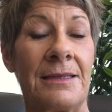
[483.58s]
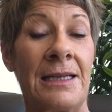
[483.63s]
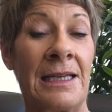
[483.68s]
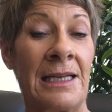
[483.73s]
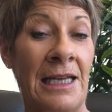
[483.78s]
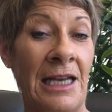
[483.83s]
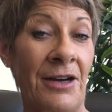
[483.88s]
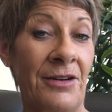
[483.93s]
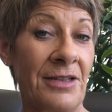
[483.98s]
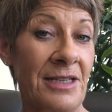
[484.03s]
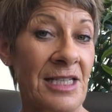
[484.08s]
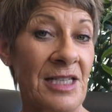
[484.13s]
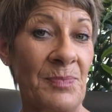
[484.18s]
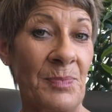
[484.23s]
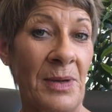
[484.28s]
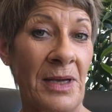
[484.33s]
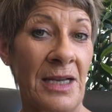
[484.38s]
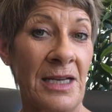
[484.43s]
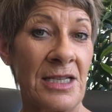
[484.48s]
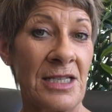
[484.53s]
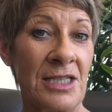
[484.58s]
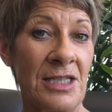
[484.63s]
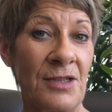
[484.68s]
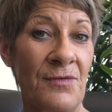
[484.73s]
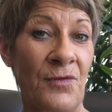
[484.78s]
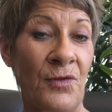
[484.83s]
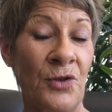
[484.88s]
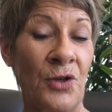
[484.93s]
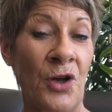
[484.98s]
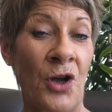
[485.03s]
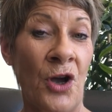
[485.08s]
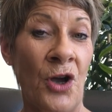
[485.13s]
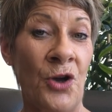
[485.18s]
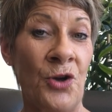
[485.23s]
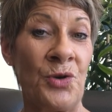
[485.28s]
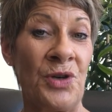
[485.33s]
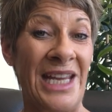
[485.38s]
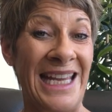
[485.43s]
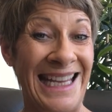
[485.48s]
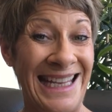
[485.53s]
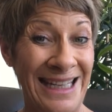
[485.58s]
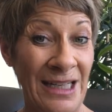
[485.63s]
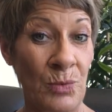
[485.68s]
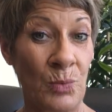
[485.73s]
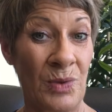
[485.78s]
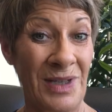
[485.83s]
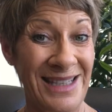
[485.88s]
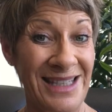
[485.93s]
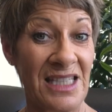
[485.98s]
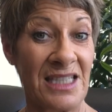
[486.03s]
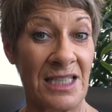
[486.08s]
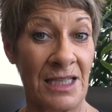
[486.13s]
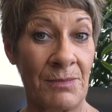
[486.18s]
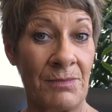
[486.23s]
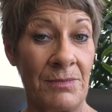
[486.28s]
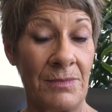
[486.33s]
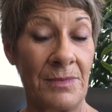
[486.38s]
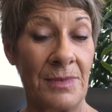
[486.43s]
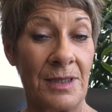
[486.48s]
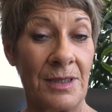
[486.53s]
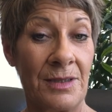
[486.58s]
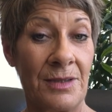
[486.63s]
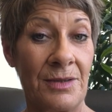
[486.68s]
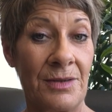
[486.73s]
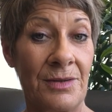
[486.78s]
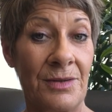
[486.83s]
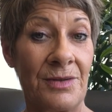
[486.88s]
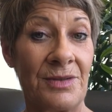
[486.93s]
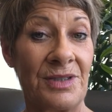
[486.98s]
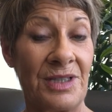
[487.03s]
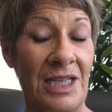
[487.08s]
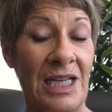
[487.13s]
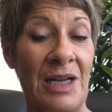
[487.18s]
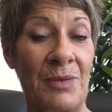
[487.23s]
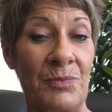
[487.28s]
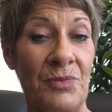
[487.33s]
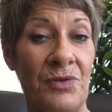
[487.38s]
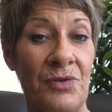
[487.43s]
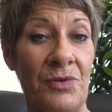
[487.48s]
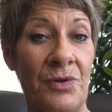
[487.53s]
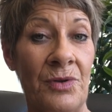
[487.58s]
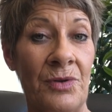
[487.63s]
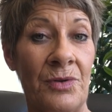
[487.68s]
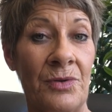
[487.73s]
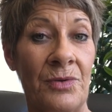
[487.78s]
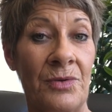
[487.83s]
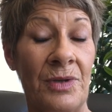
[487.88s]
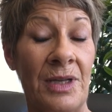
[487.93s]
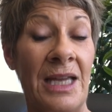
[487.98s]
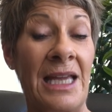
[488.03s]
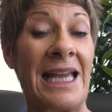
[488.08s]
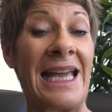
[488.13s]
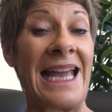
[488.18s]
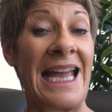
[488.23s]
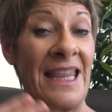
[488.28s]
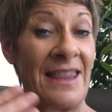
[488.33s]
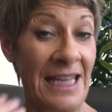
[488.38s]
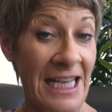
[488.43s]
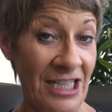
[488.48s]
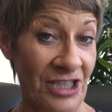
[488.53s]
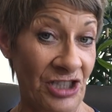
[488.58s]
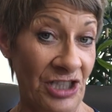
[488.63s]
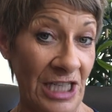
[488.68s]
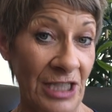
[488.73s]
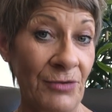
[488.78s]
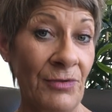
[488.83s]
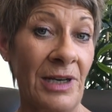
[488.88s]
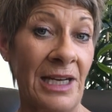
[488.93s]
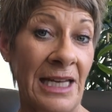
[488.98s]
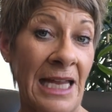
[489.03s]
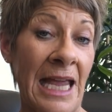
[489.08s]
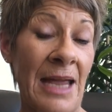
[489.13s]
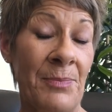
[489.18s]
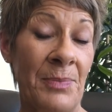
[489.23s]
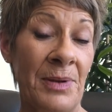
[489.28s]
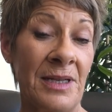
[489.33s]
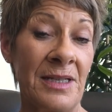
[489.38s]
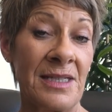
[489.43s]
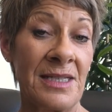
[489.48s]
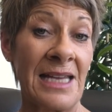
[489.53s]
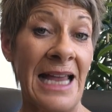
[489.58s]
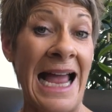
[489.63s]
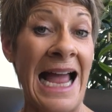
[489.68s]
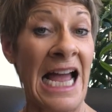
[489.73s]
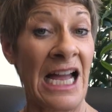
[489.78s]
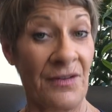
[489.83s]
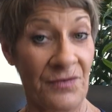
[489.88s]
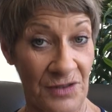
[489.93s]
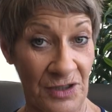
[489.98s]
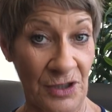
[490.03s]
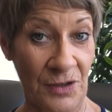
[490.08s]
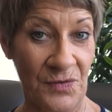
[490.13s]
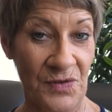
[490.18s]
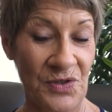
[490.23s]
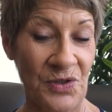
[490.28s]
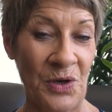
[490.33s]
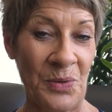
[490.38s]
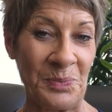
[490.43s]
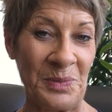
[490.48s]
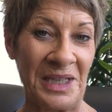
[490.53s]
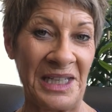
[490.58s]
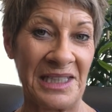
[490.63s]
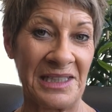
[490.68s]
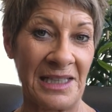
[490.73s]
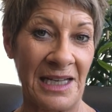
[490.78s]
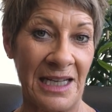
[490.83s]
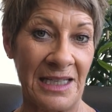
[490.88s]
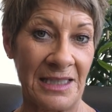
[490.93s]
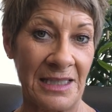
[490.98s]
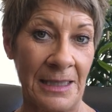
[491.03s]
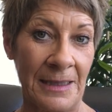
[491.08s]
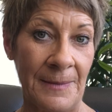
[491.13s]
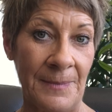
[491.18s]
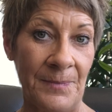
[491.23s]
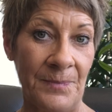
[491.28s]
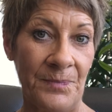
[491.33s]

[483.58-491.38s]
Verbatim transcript: allowing space for your own inner wisdom to come through. And that generally happens after you've stopped meditating.